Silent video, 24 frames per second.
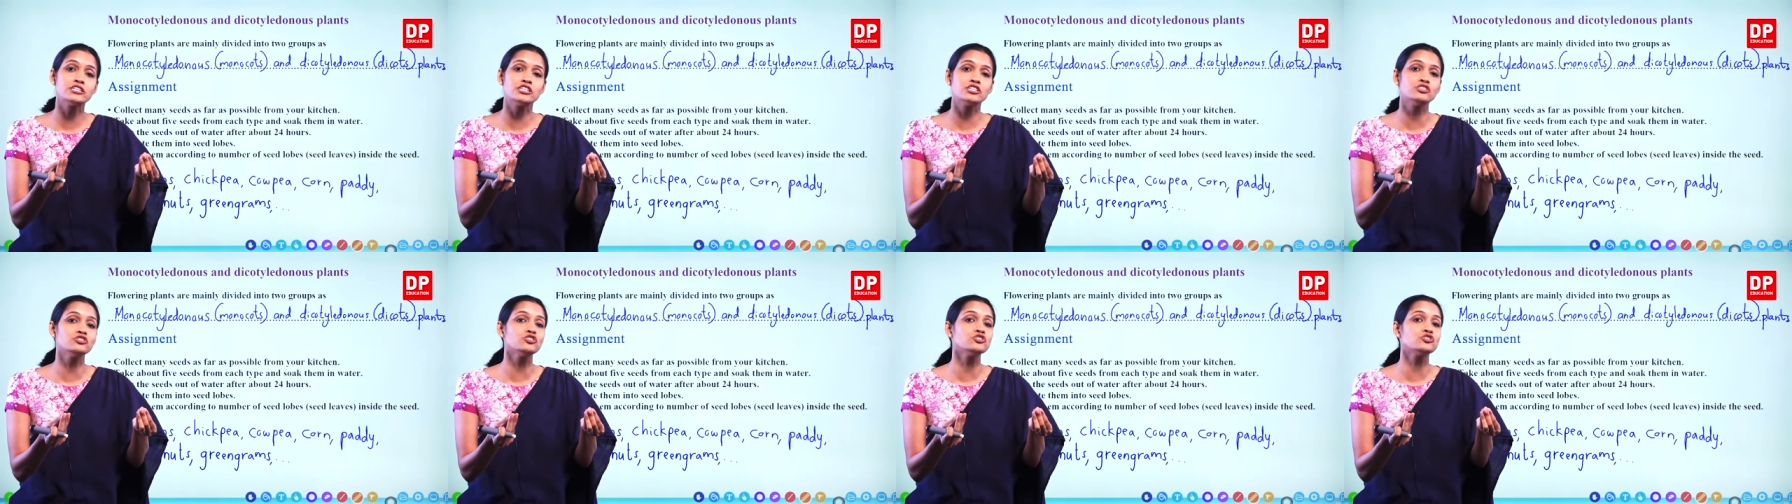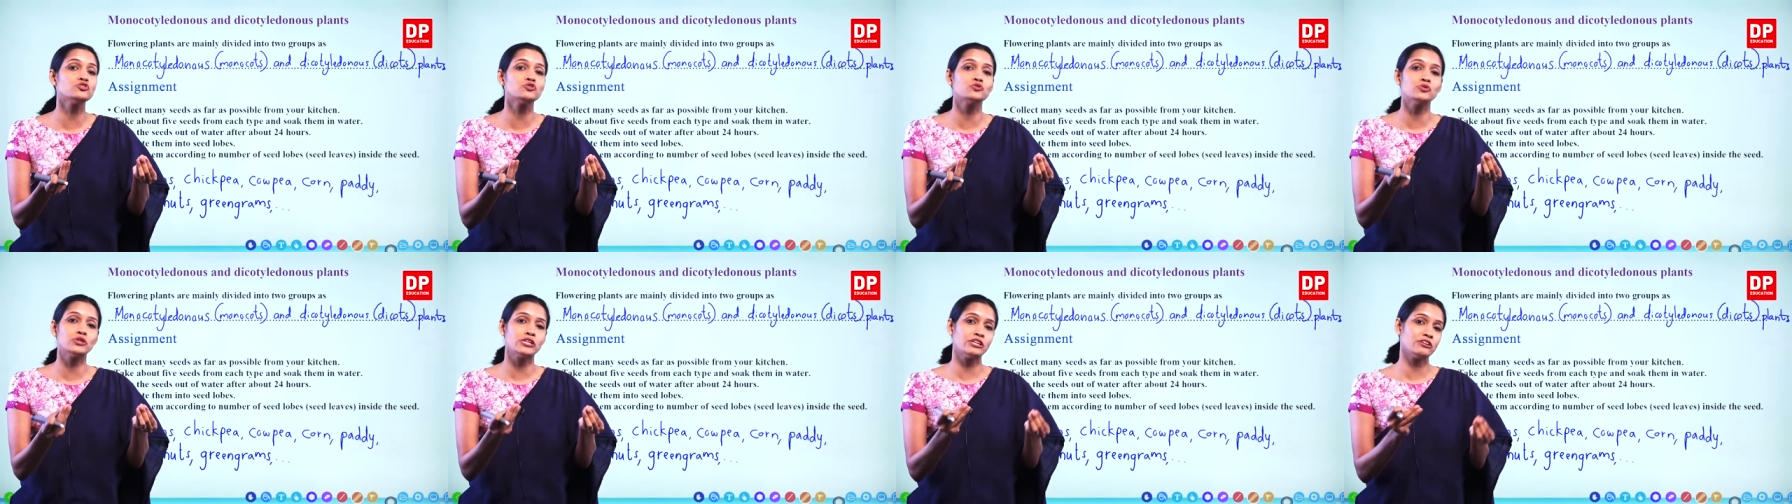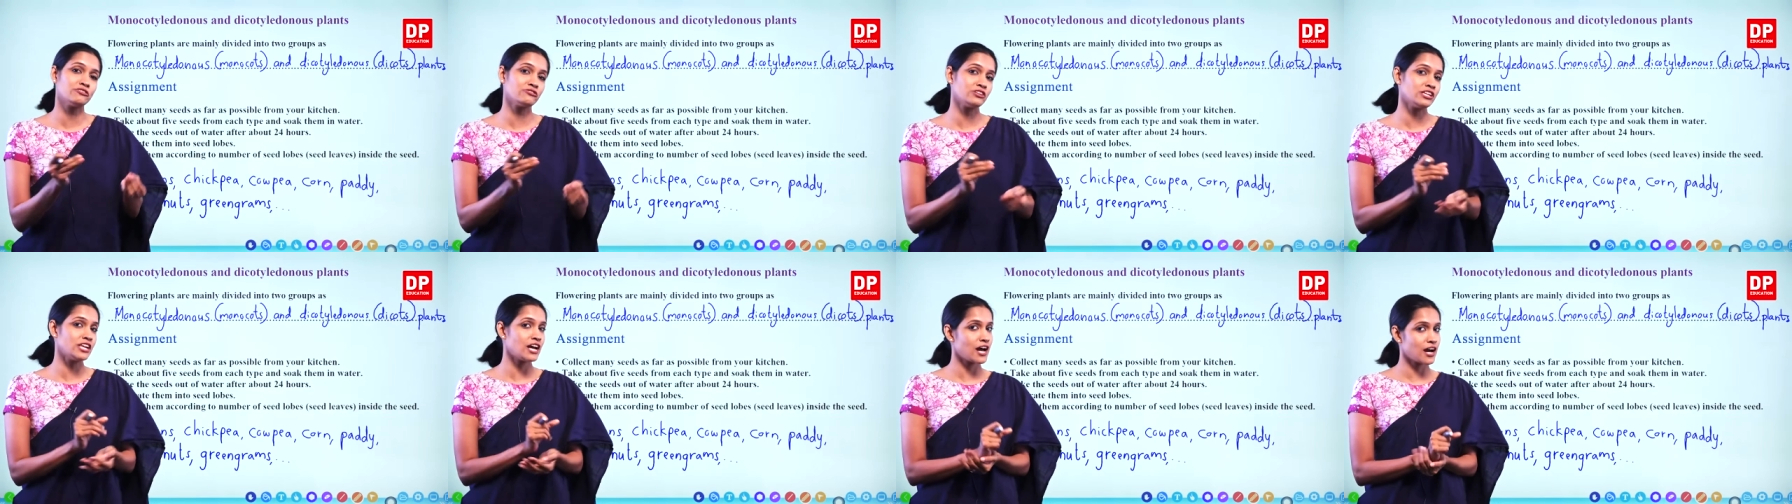into two
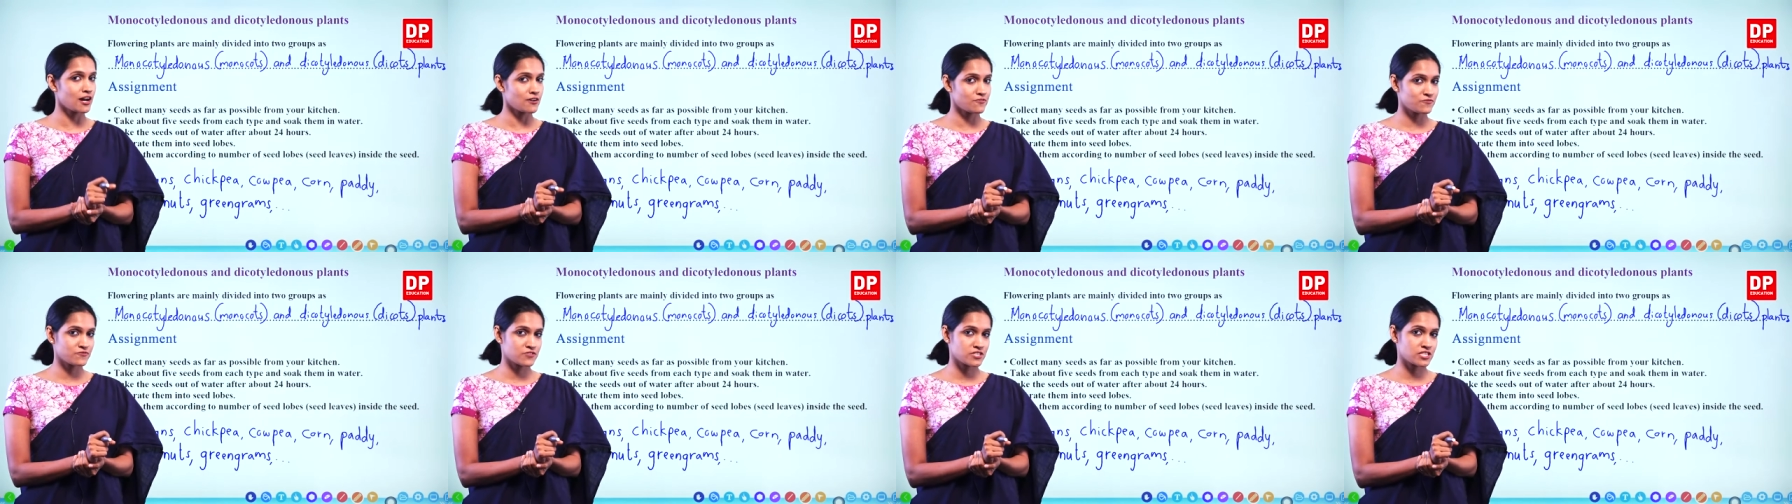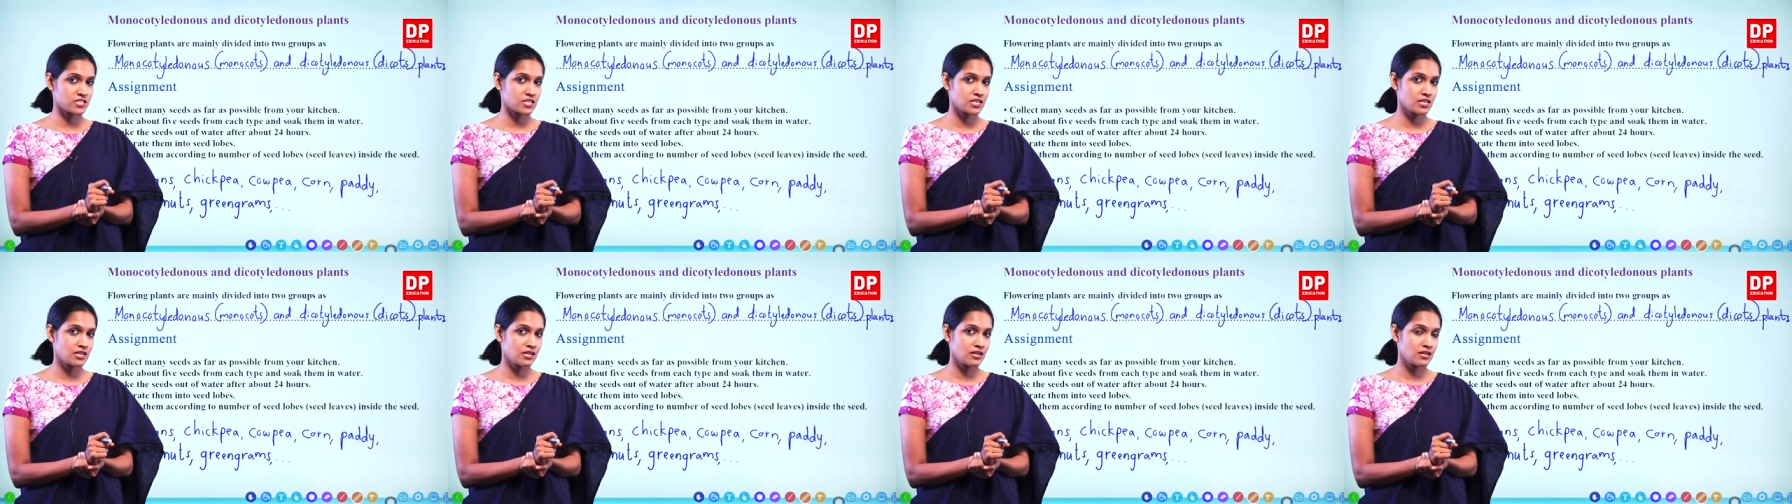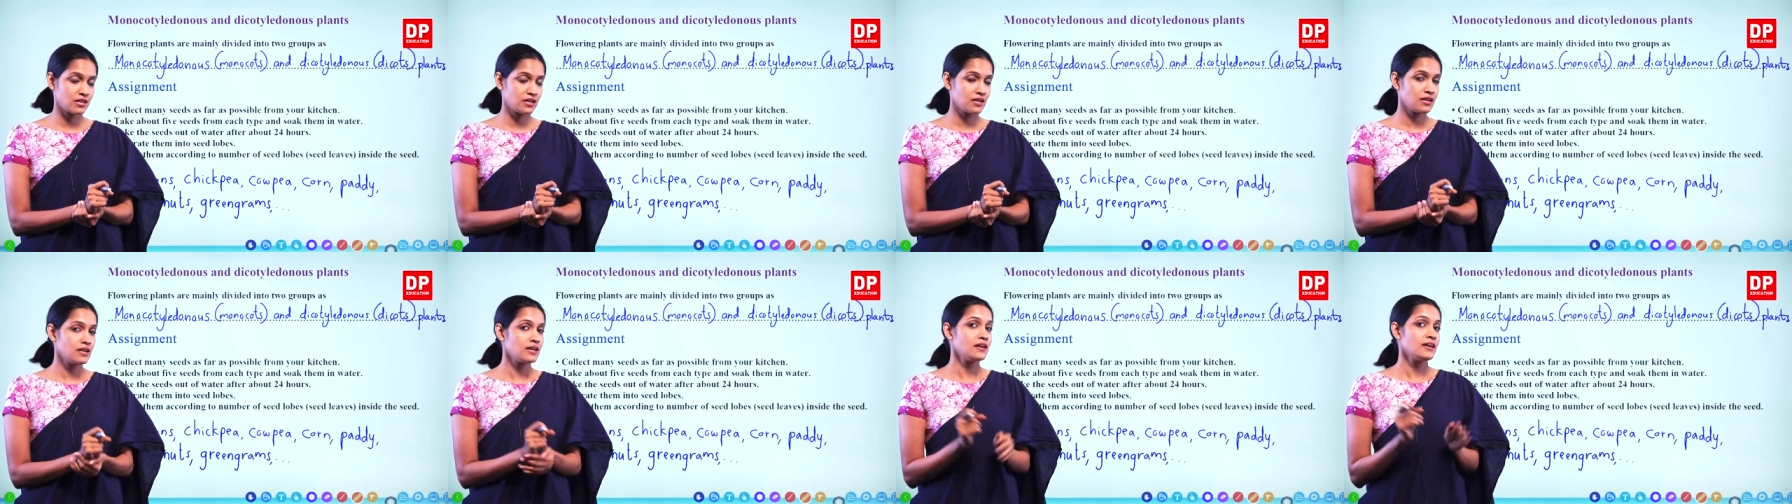equal halves.
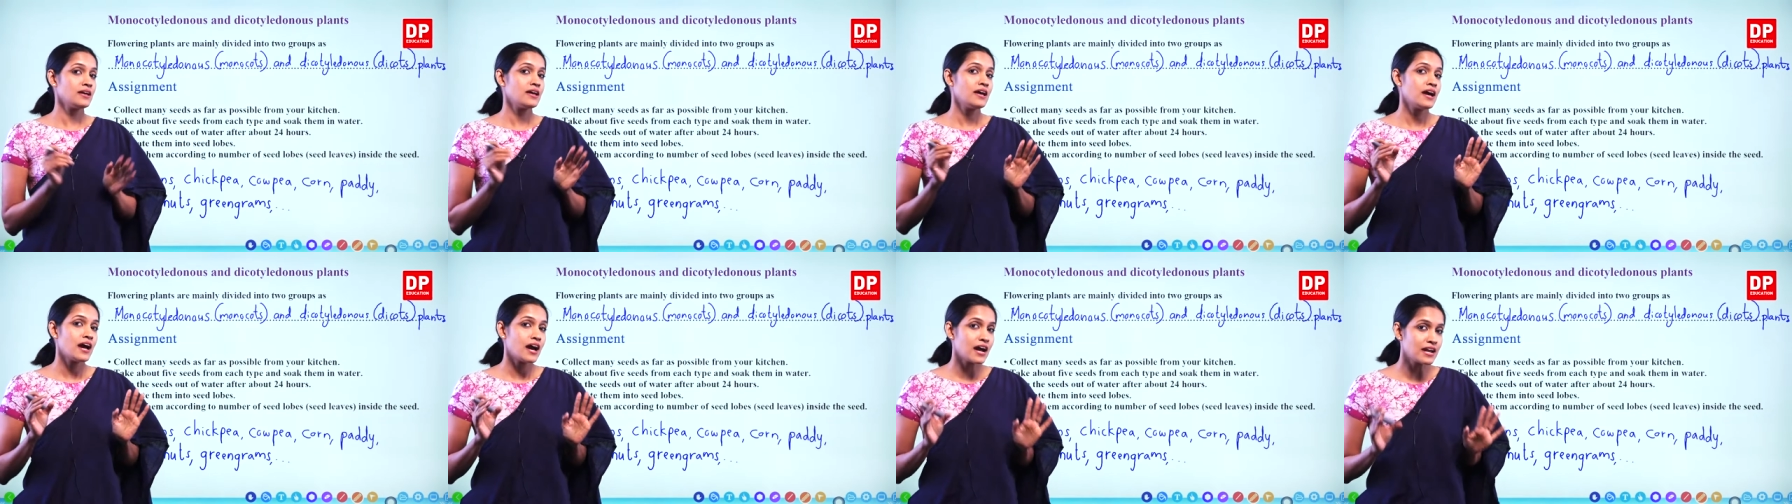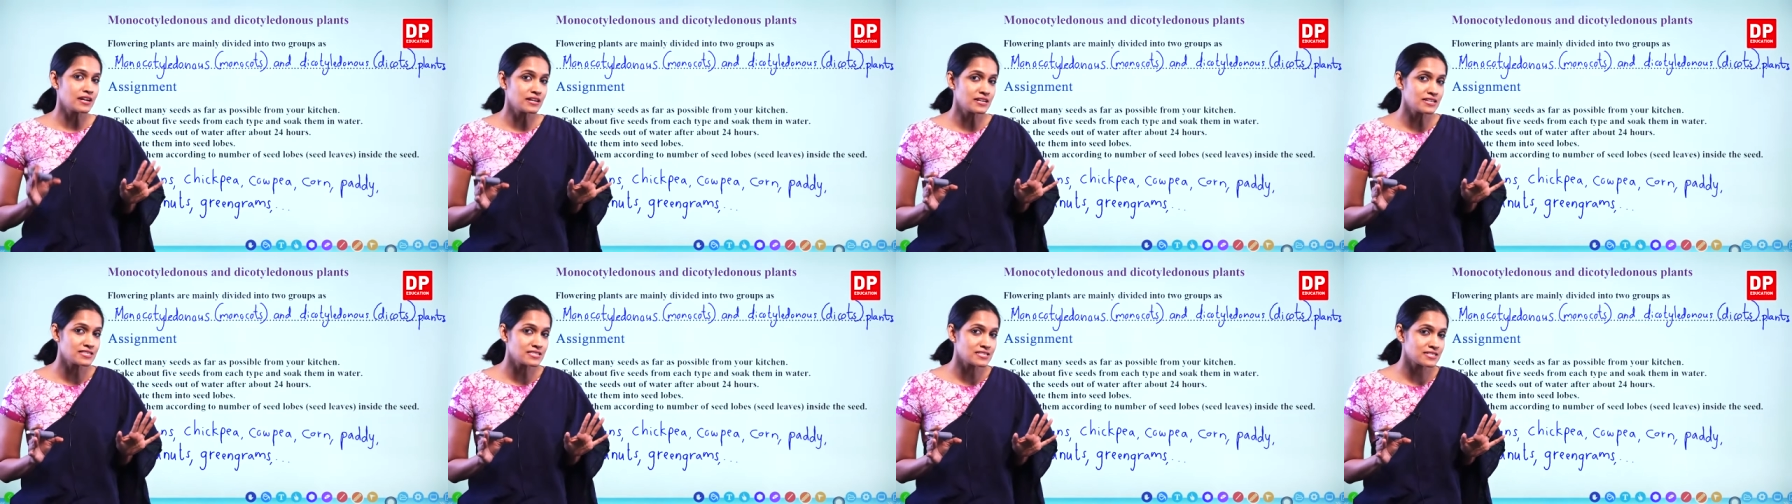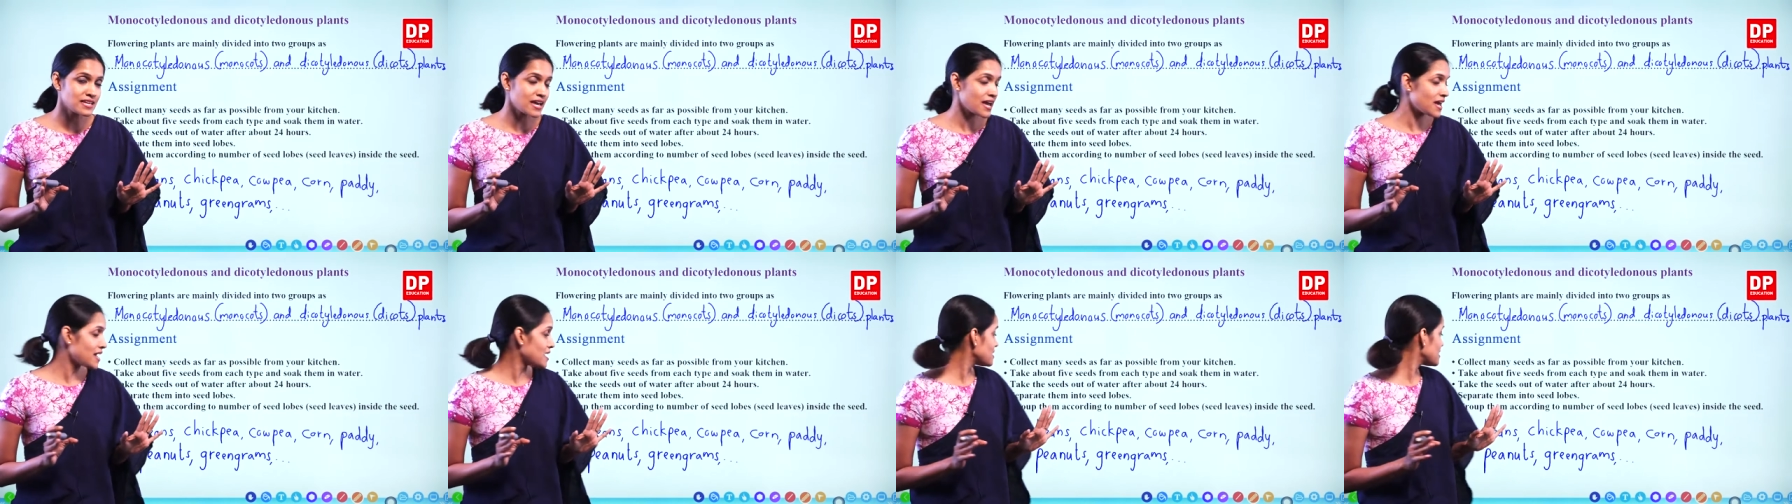
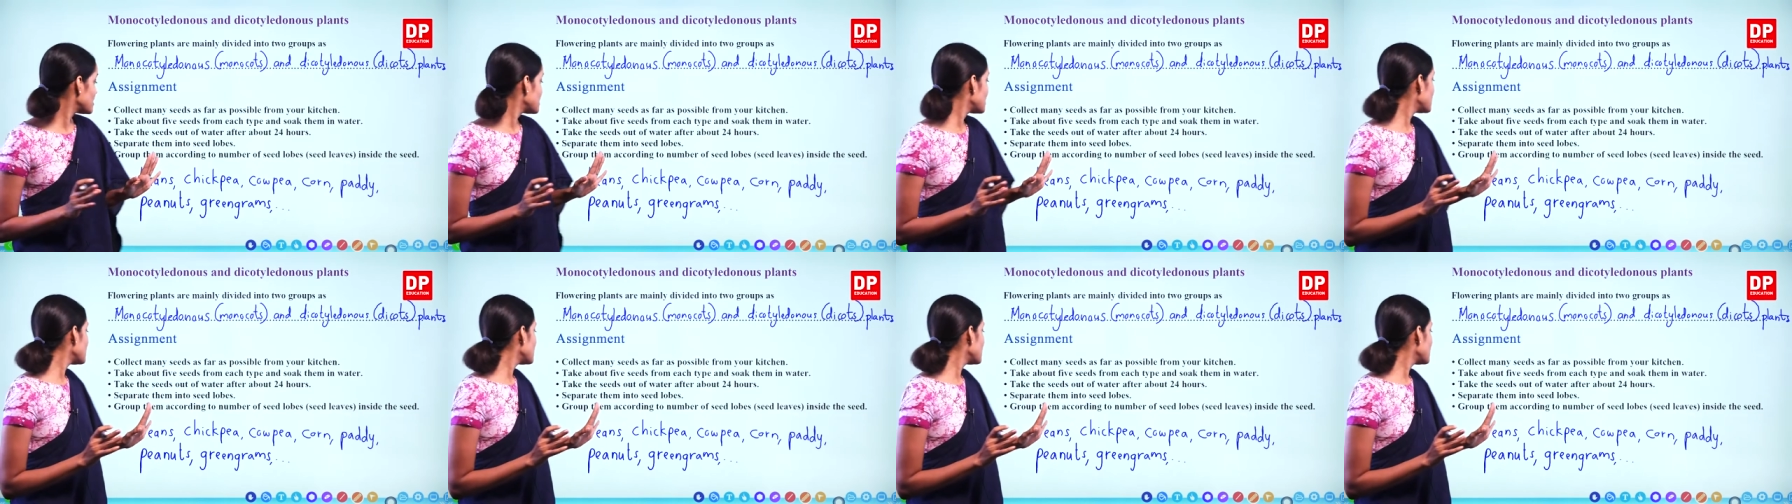Understand?